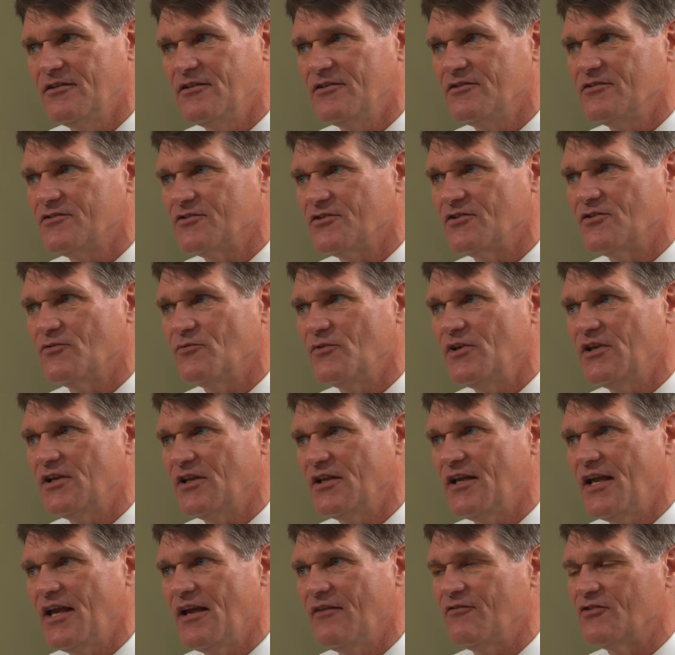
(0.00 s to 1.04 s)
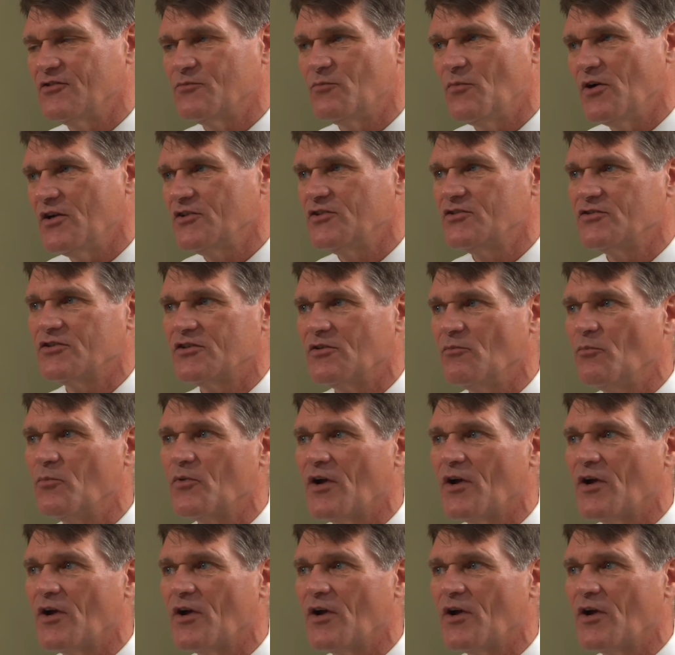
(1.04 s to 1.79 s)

so that we can have as much